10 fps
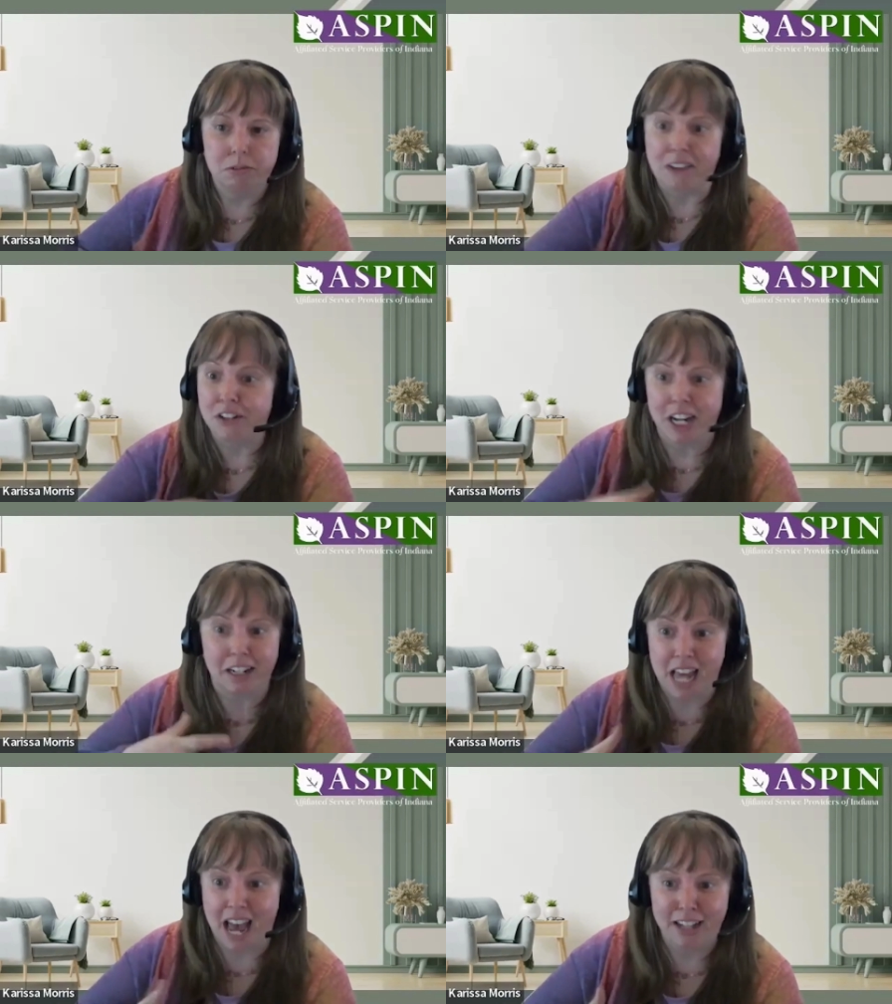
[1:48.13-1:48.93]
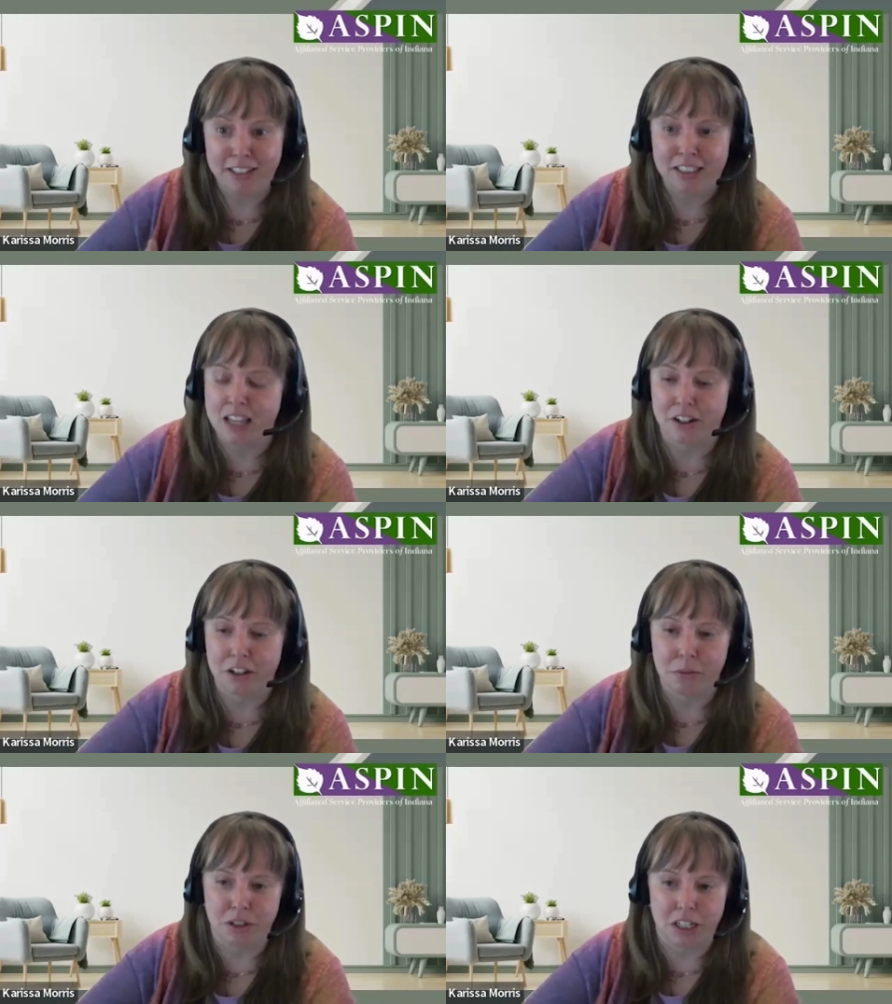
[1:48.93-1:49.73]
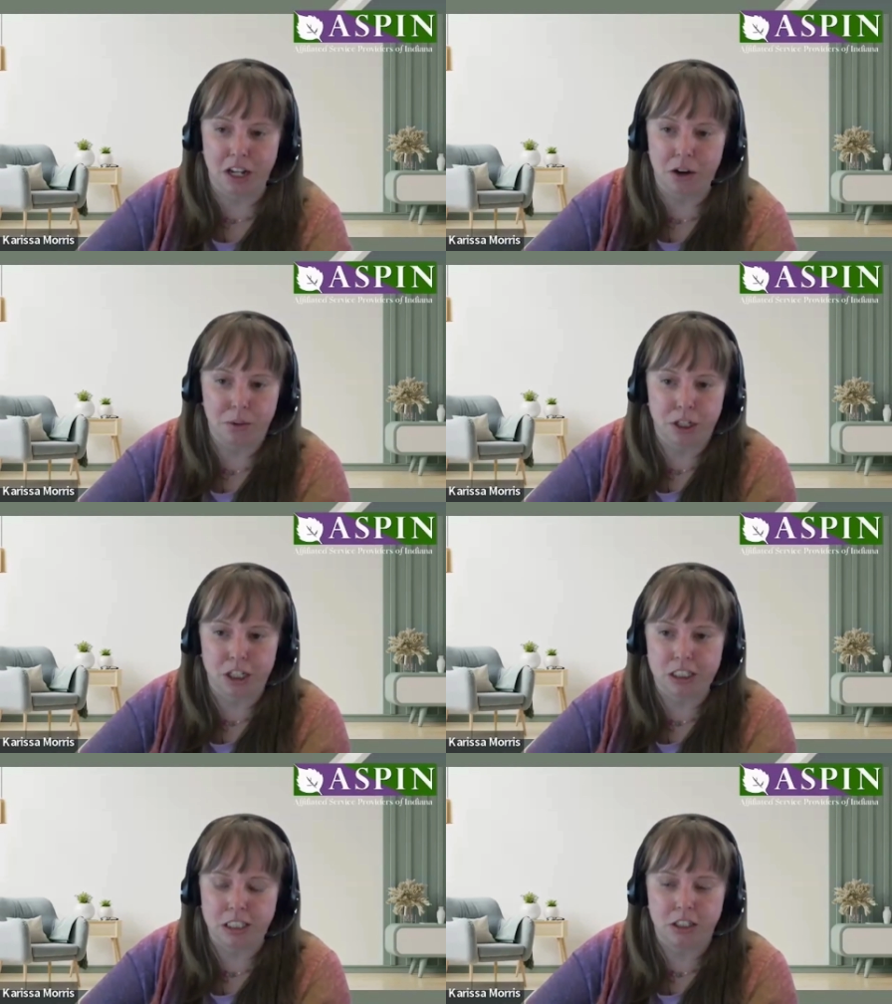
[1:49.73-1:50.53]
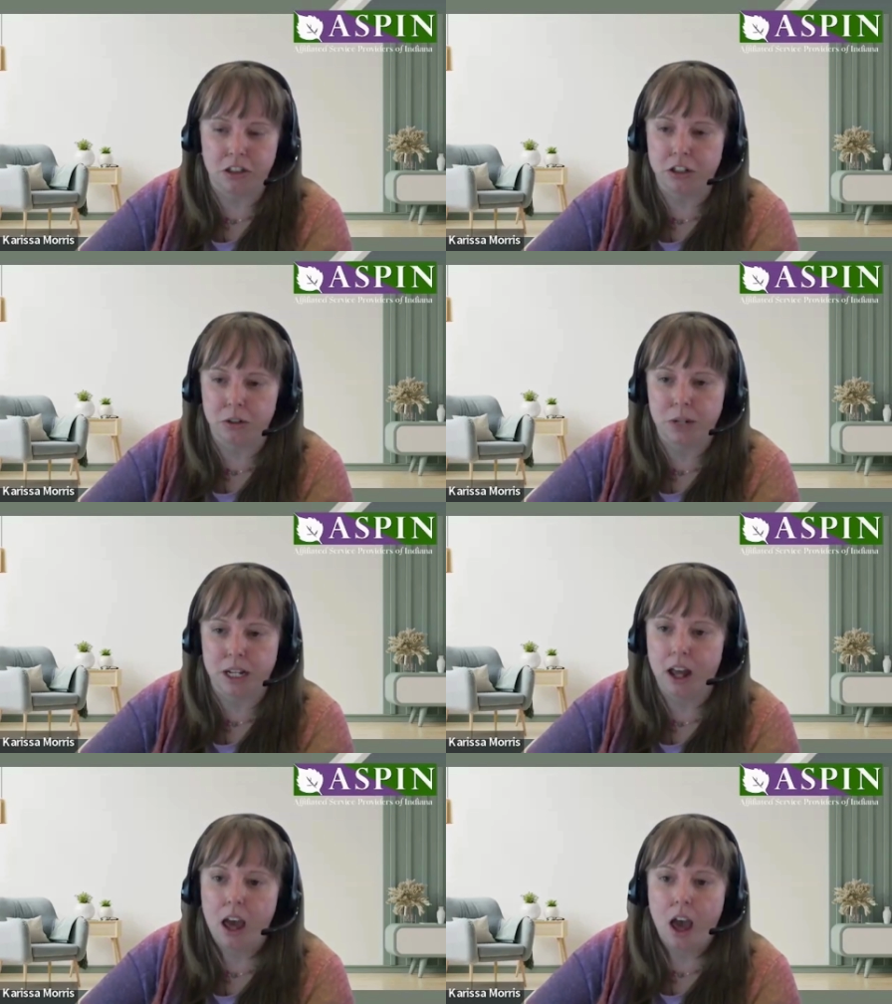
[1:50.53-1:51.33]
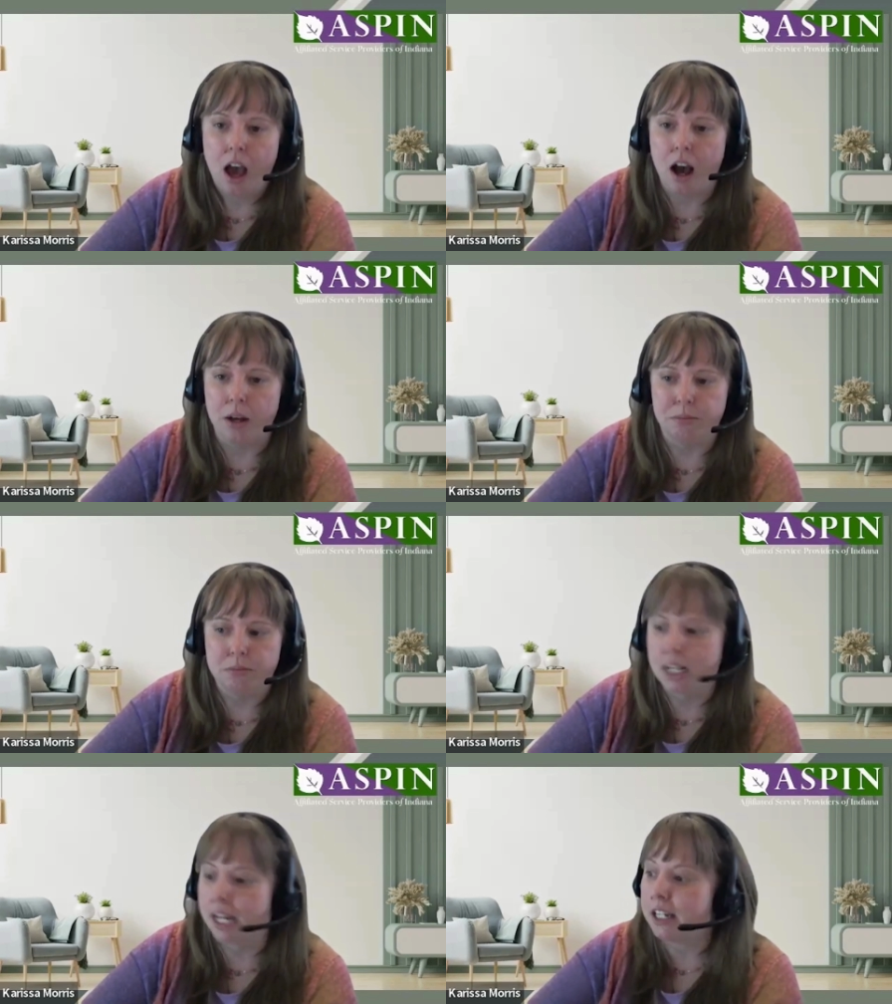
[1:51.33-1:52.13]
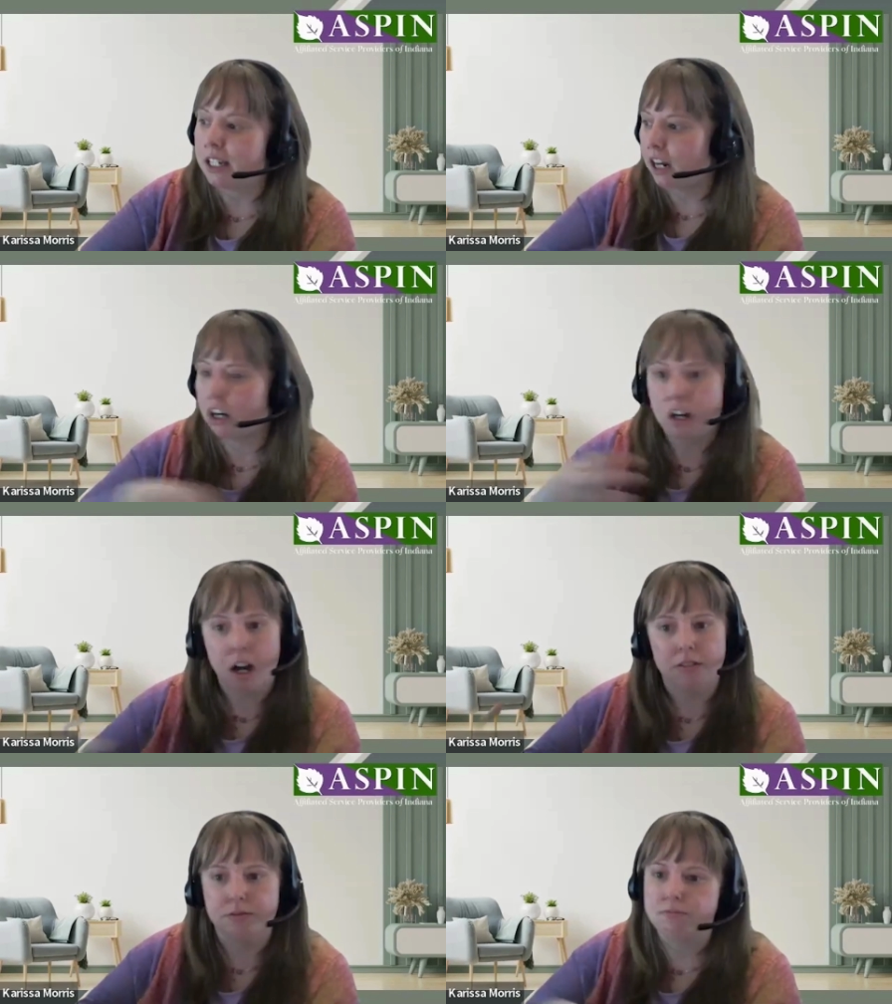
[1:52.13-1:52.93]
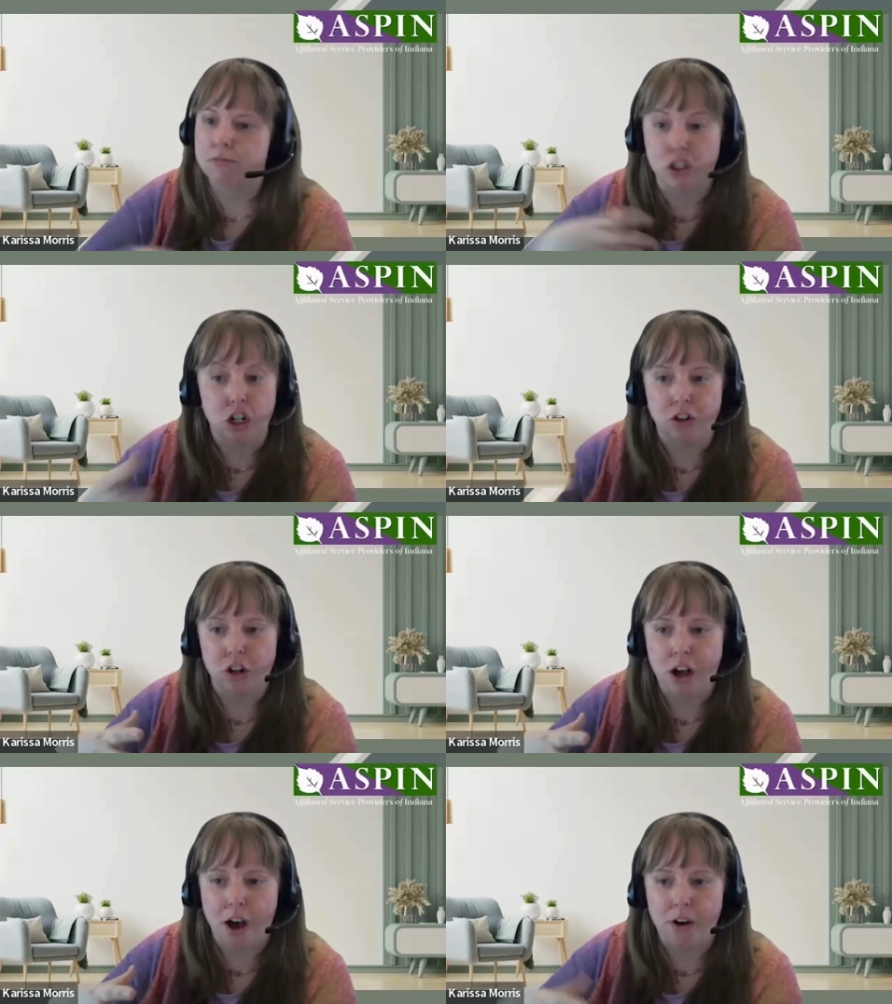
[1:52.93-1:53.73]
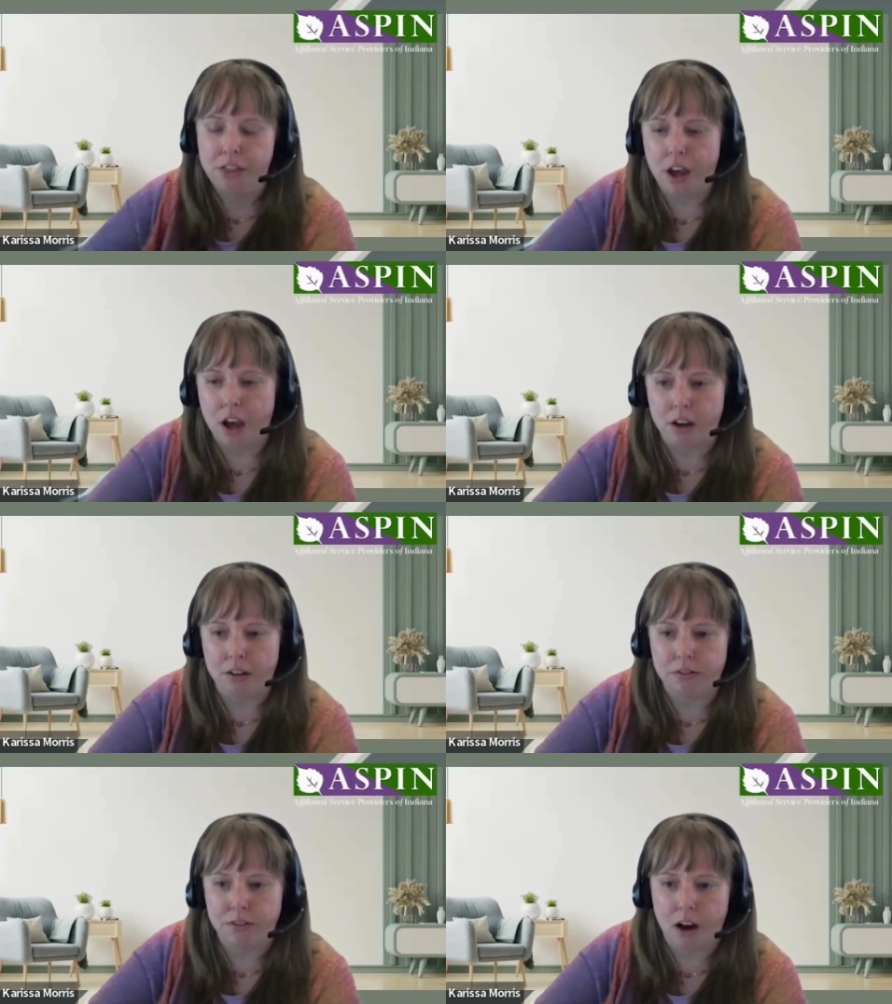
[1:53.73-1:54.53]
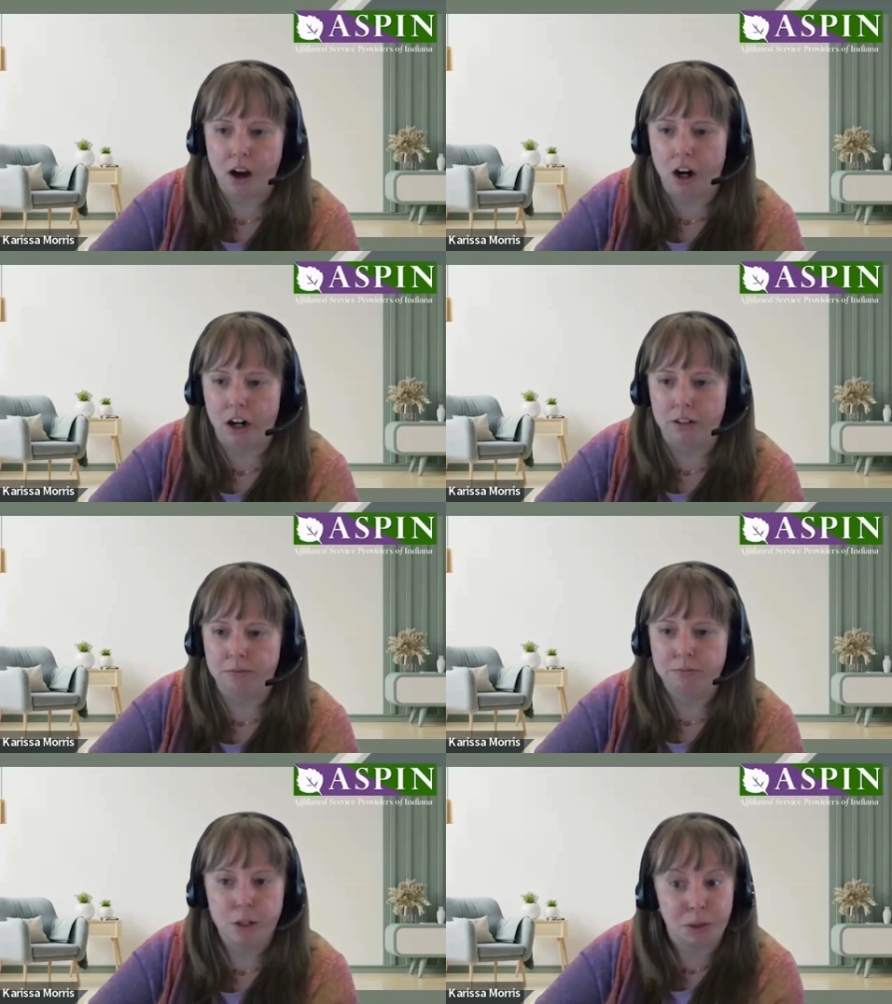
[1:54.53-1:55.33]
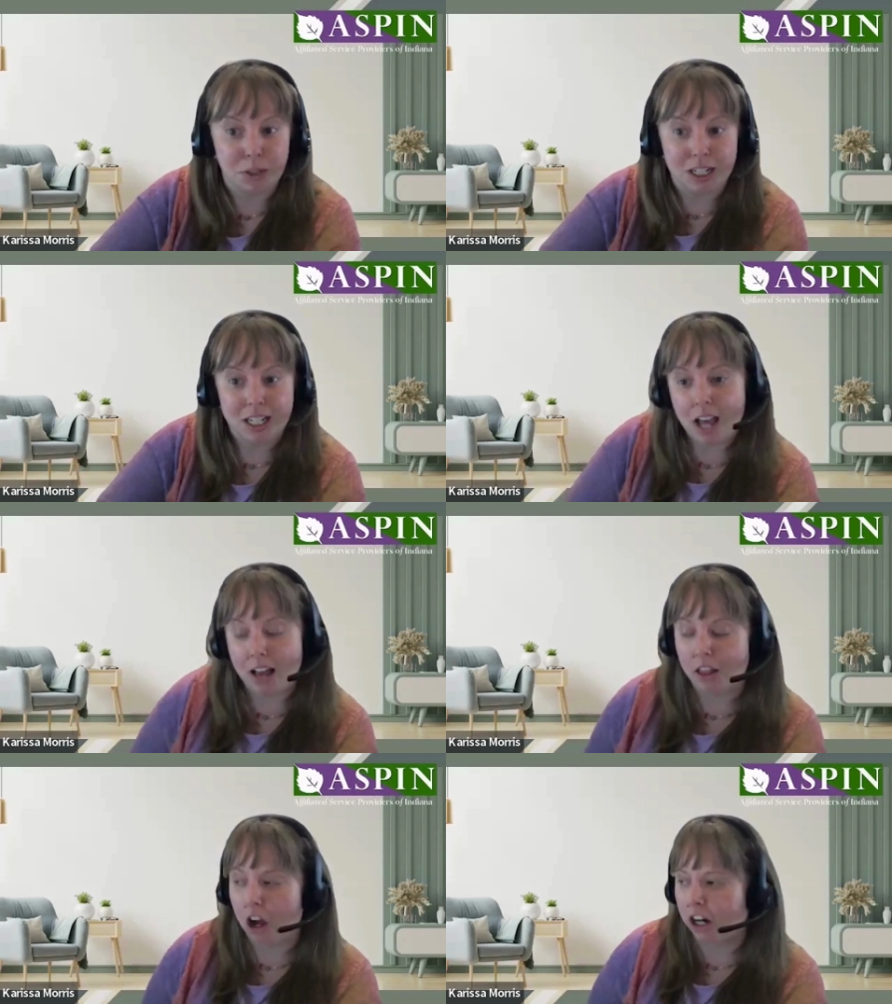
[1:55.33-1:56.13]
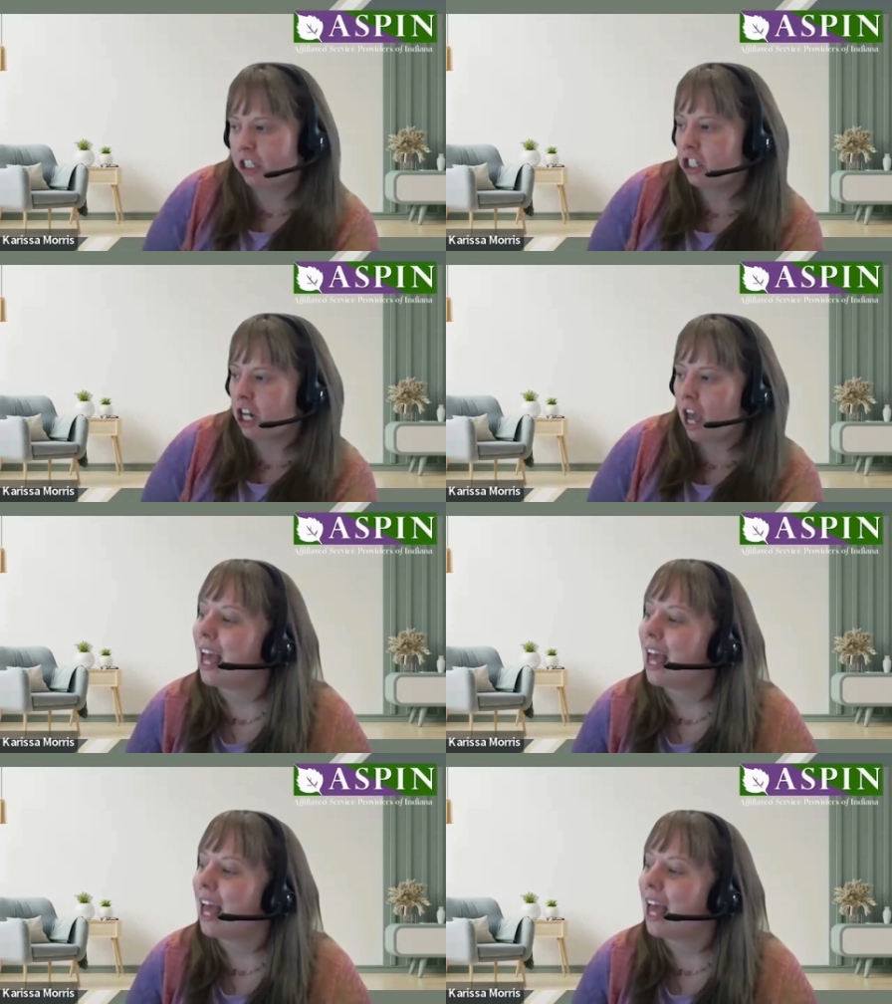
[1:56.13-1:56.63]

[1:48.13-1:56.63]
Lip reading: everyday tasks that community health workers need to do, and taking care of the general health of our community at large.